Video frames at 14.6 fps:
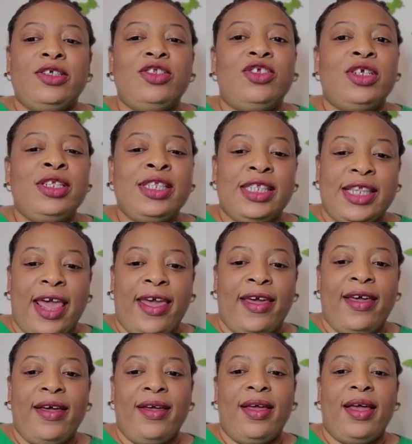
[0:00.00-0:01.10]
ginseng,
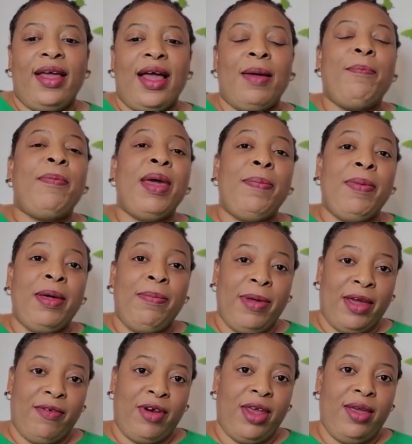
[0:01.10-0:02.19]
and pepper
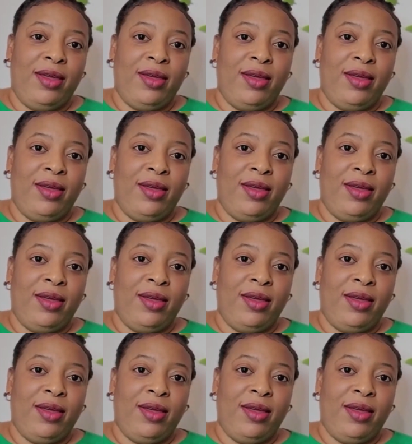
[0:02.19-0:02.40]
berry.